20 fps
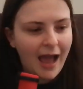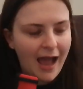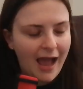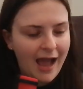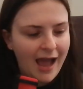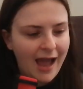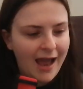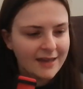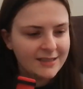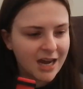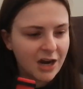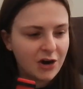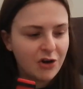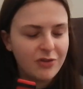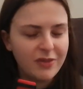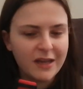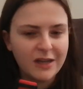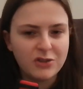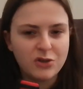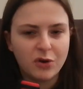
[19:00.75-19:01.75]
And I
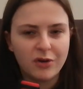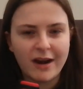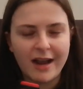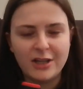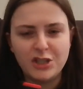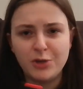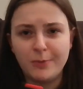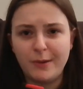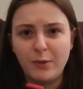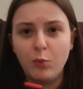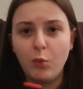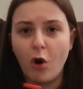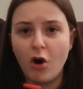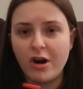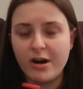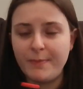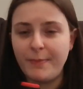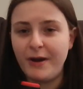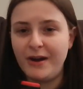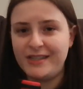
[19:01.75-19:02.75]
don't think Dorian should be
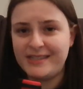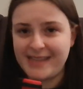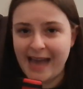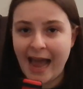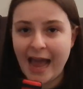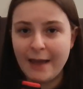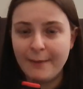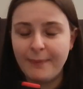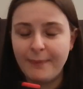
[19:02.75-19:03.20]
worried per se,